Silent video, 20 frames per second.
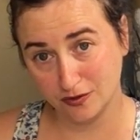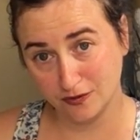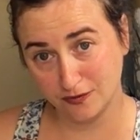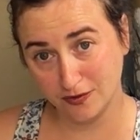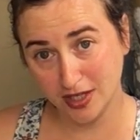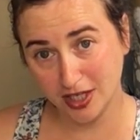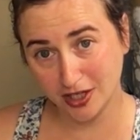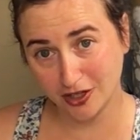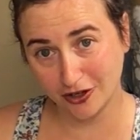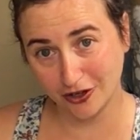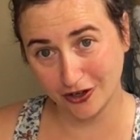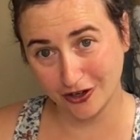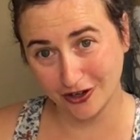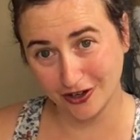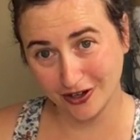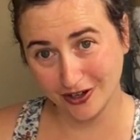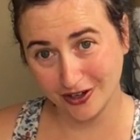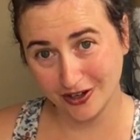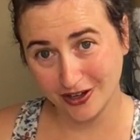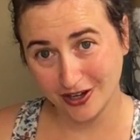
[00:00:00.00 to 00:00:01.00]

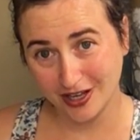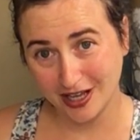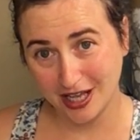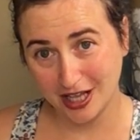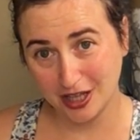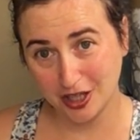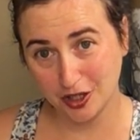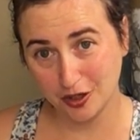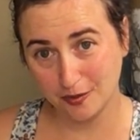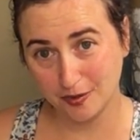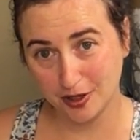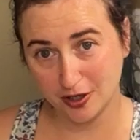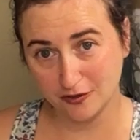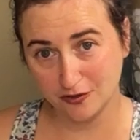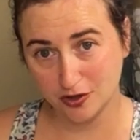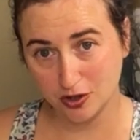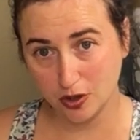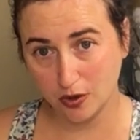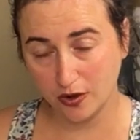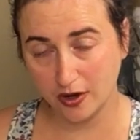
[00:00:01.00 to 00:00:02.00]
vinegar, a little bit
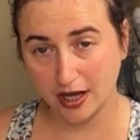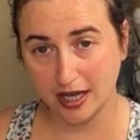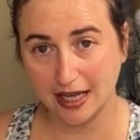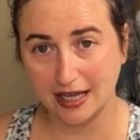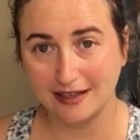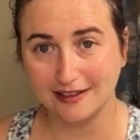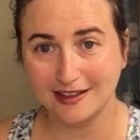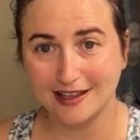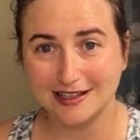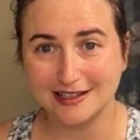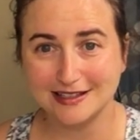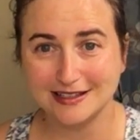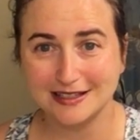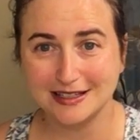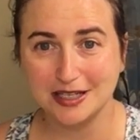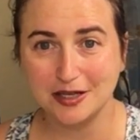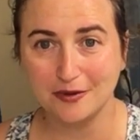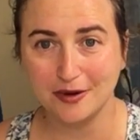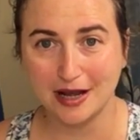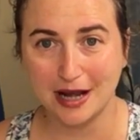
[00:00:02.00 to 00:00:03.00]
of joy, let's
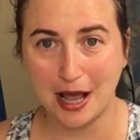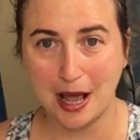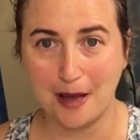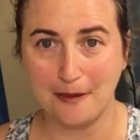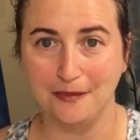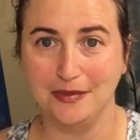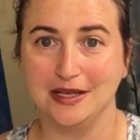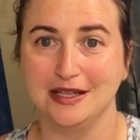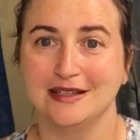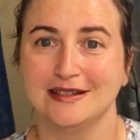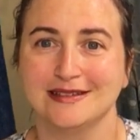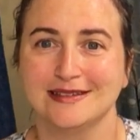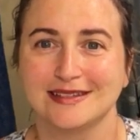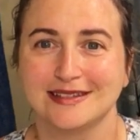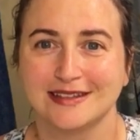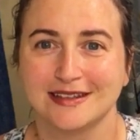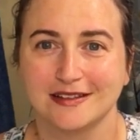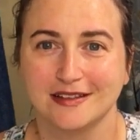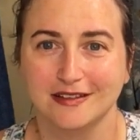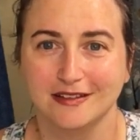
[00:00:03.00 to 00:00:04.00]
see what happens
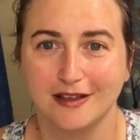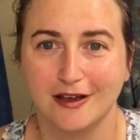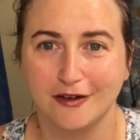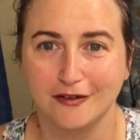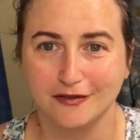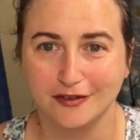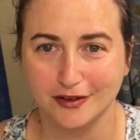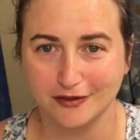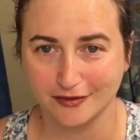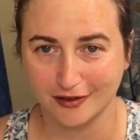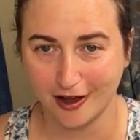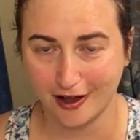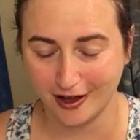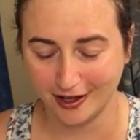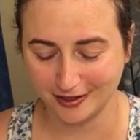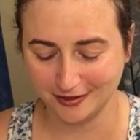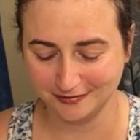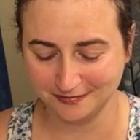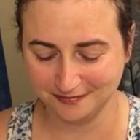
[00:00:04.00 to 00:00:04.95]
to the love of God.